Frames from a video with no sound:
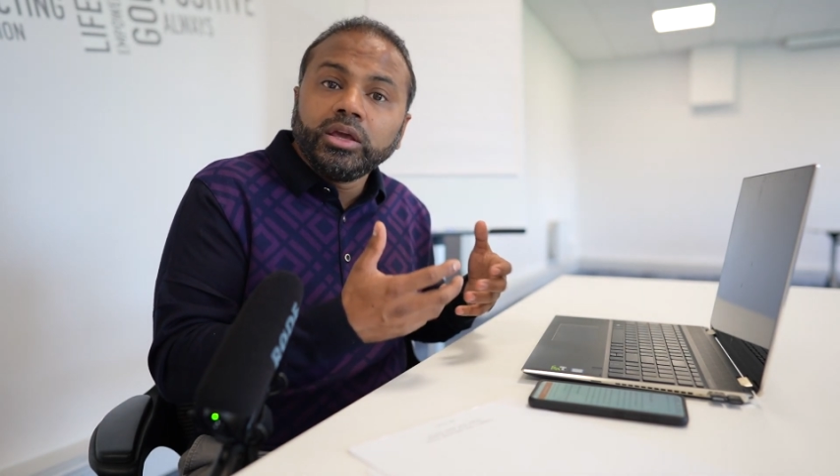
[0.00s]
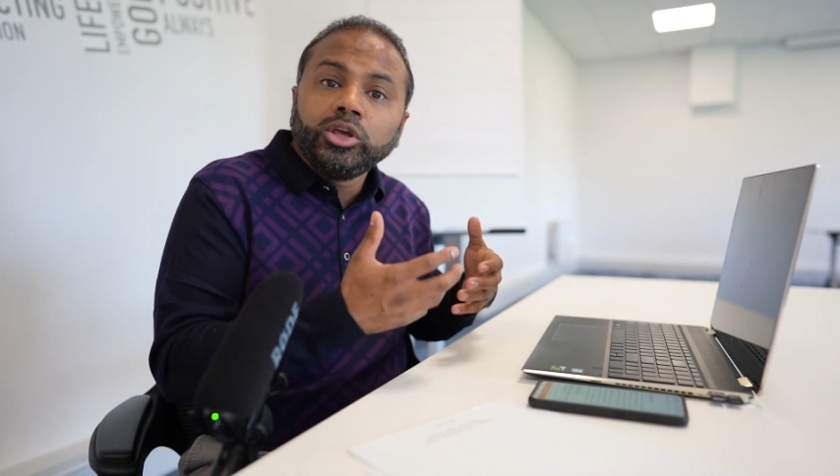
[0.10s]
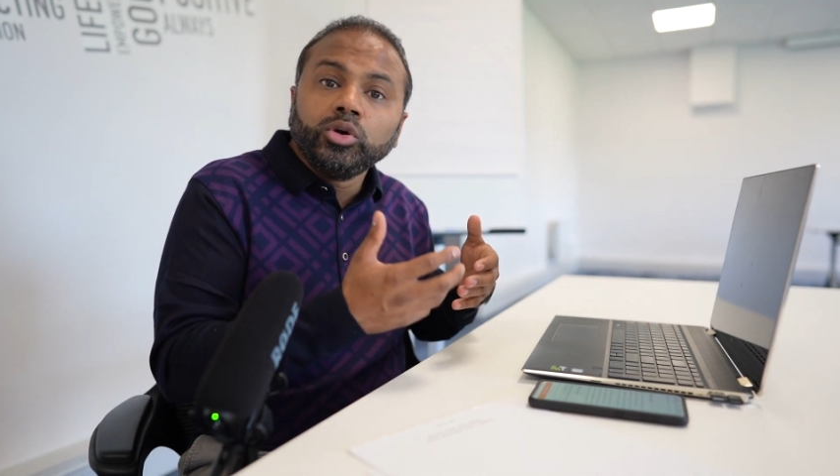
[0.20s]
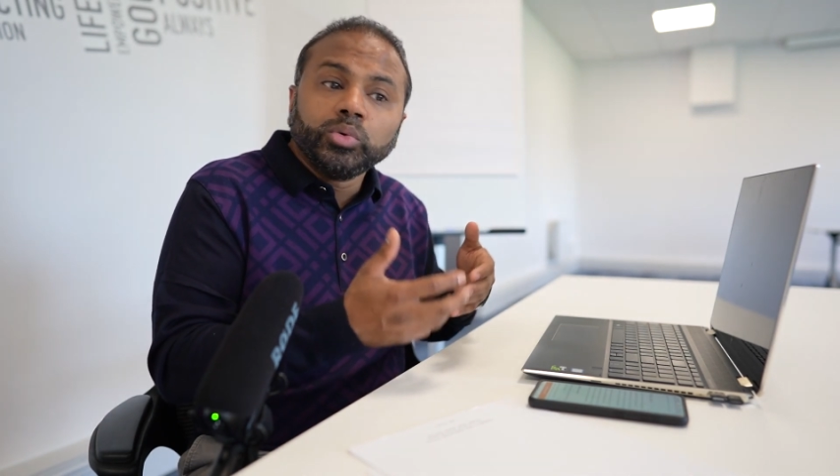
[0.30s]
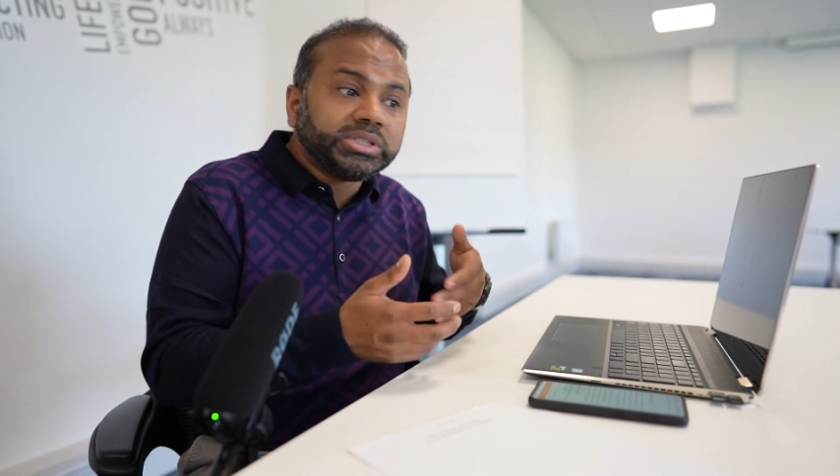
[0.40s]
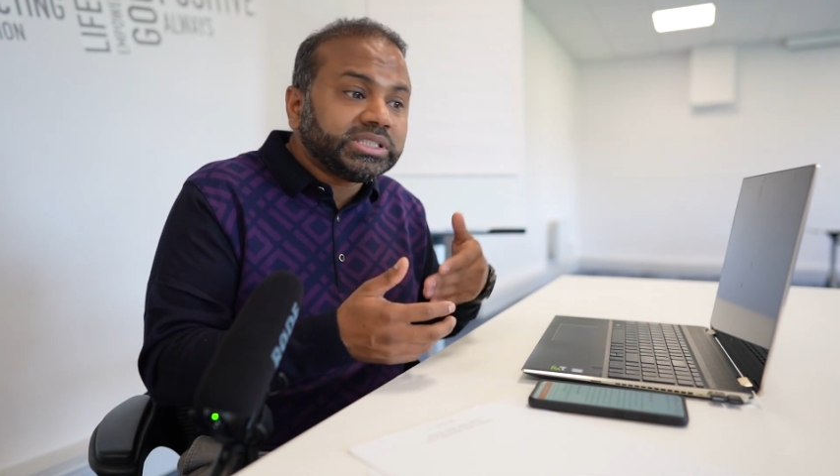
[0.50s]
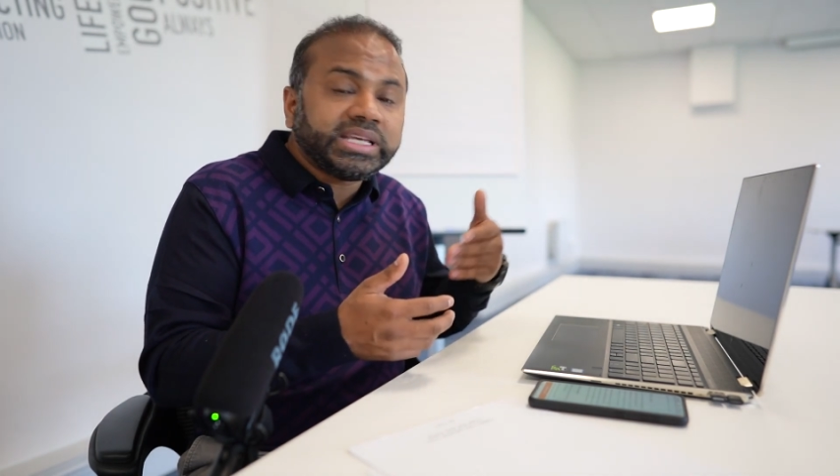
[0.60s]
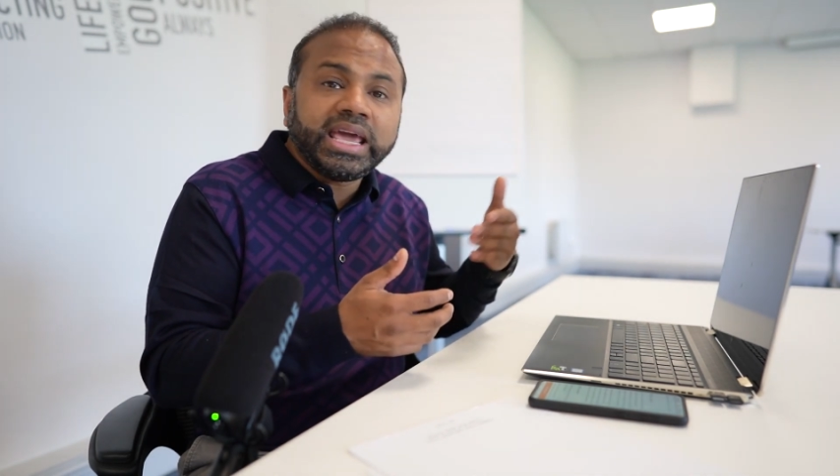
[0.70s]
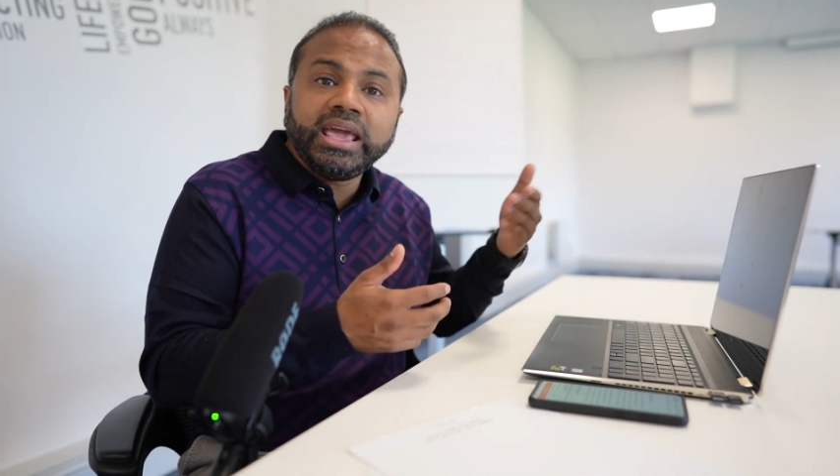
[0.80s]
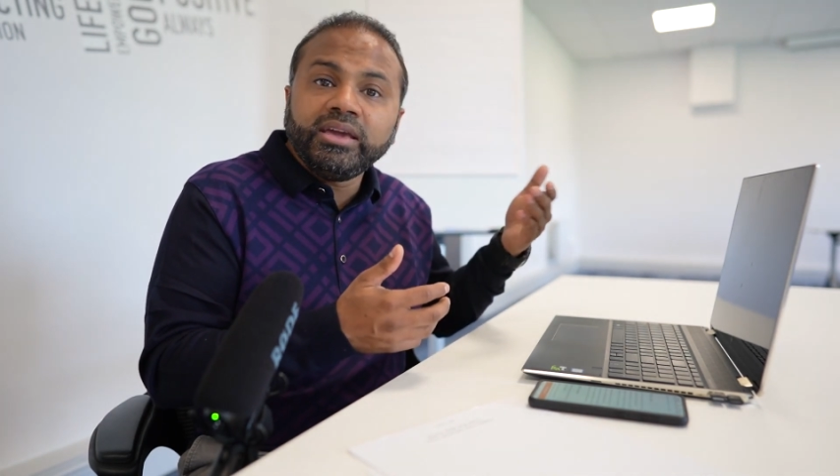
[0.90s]
you will
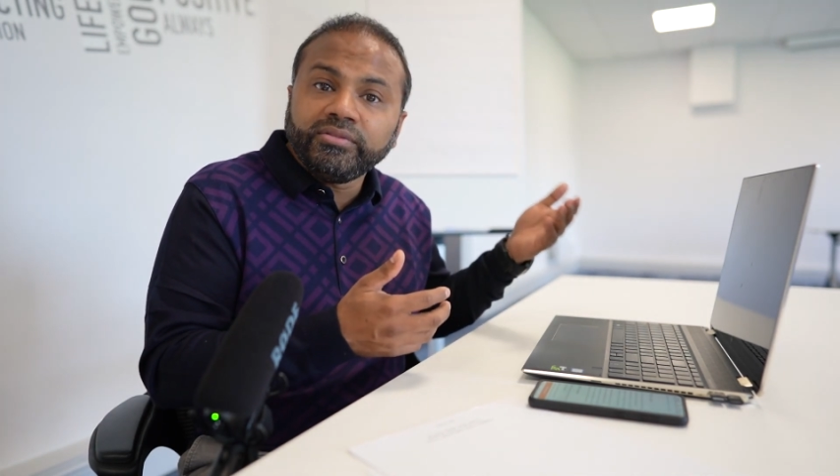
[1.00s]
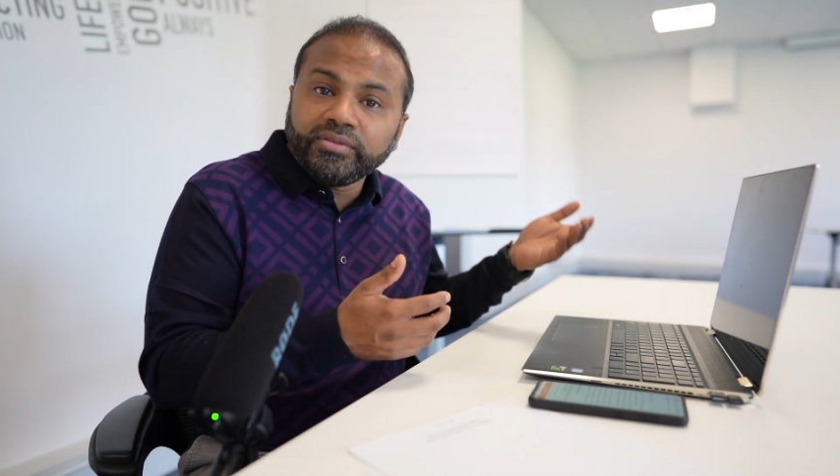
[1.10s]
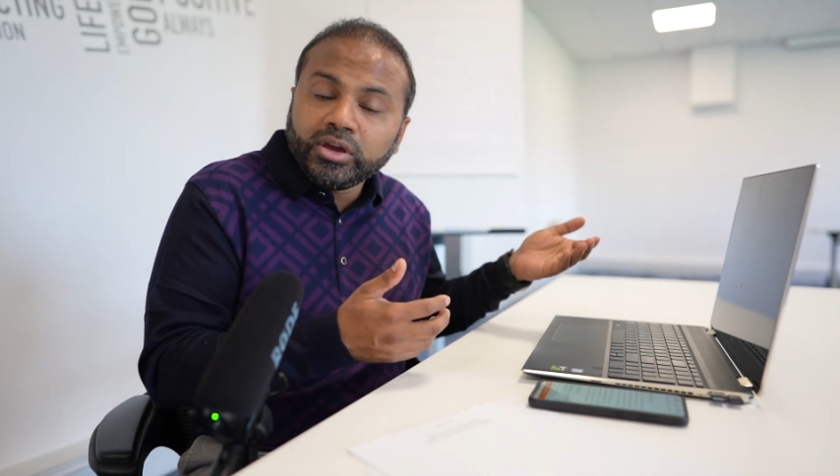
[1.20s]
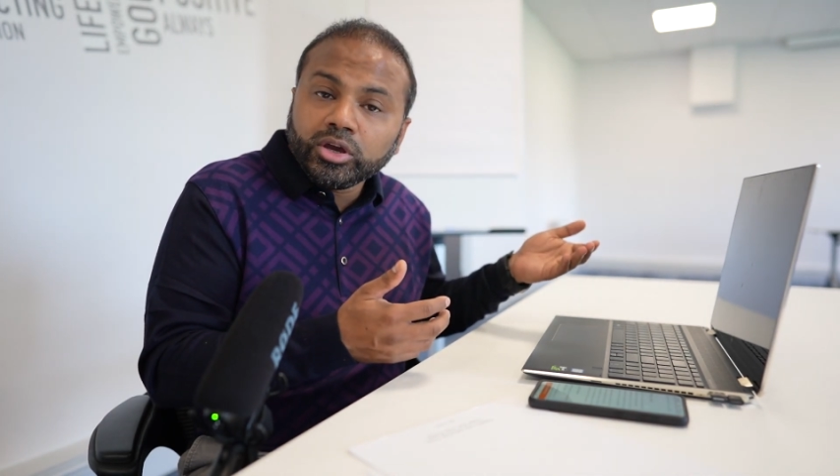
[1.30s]
save